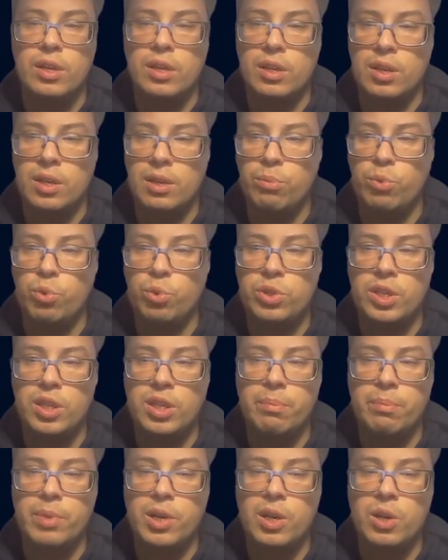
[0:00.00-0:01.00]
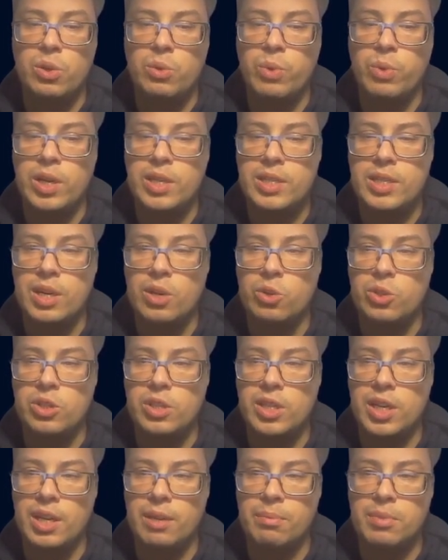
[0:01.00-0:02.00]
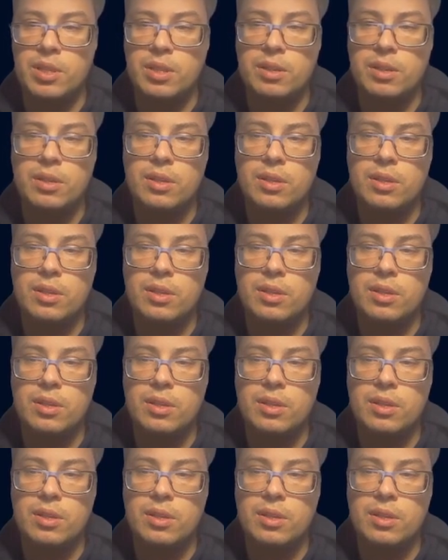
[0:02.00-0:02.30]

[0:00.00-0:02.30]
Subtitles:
a boost in about 1000 times.